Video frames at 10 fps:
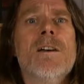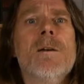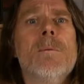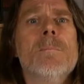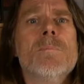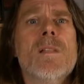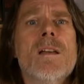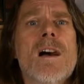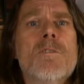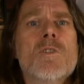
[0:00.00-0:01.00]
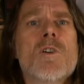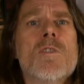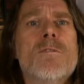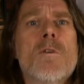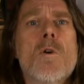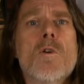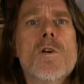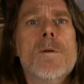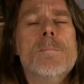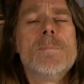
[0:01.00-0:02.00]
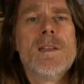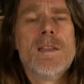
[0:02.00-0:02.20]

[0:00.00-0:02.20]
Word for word: have a look on the forum,